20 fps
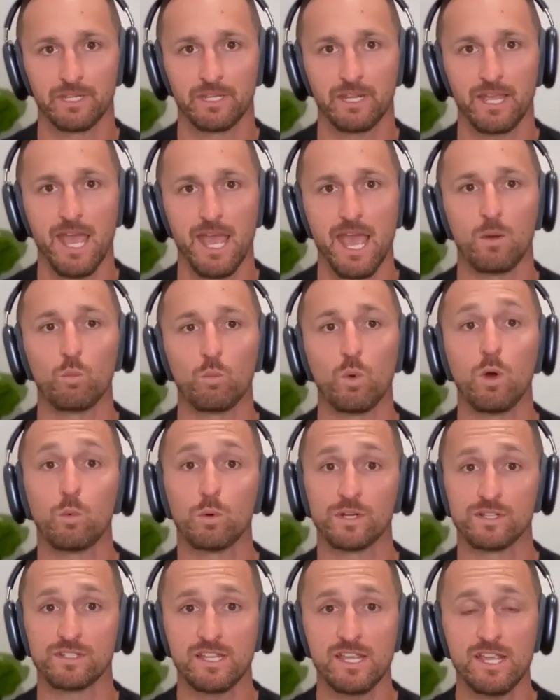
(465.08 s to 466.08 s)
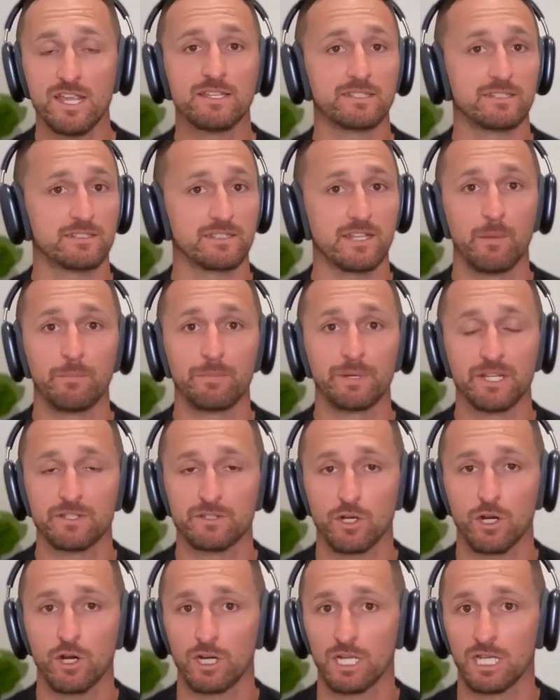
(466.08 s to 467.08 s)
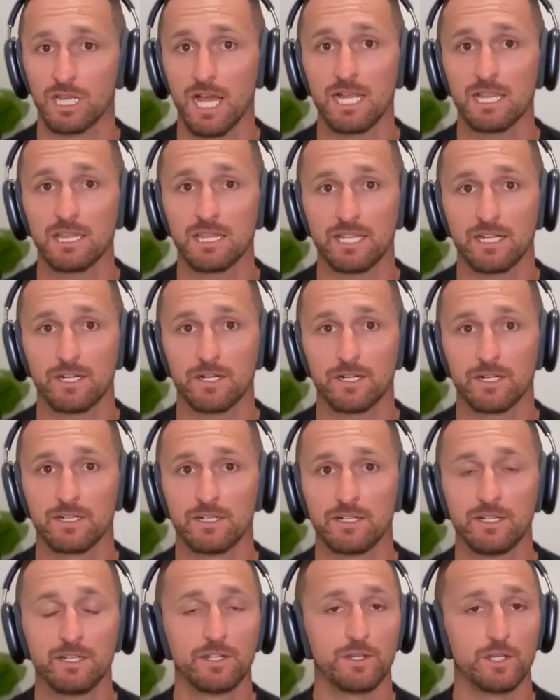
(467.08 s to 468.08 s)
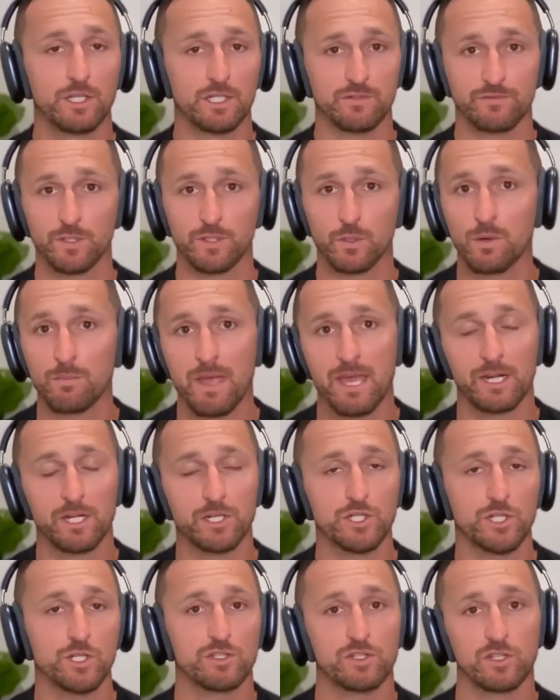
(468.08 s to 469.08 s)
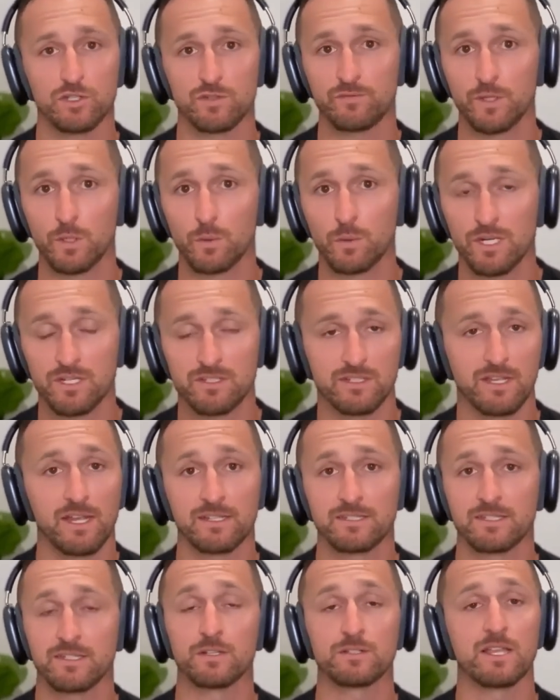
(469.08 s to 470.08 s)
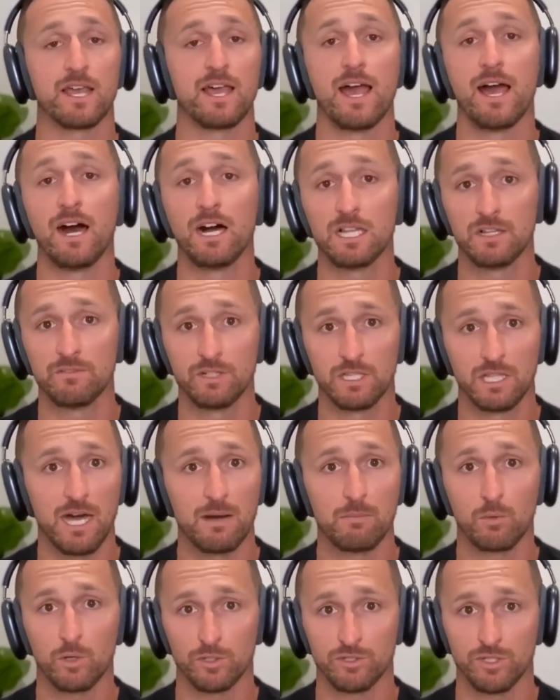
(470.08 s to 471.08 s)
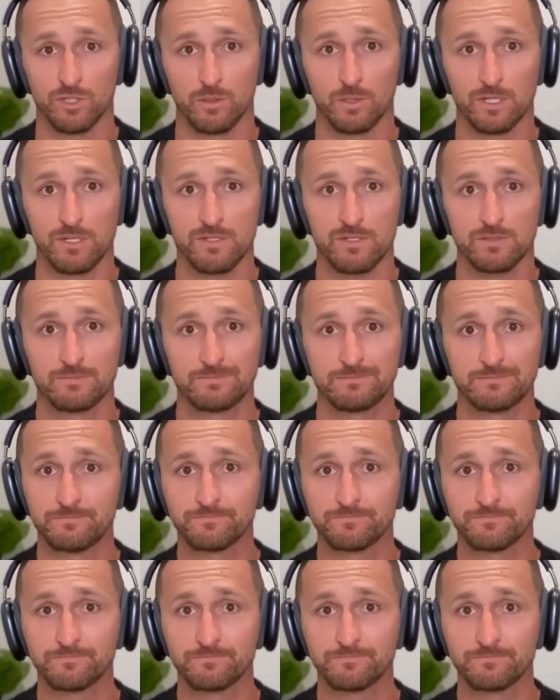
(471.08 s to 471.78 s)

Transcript: And what we're seeing is companies are a lot leaner. There's fewer managers, there's fewer execs, and there's a hell of a lot more doers.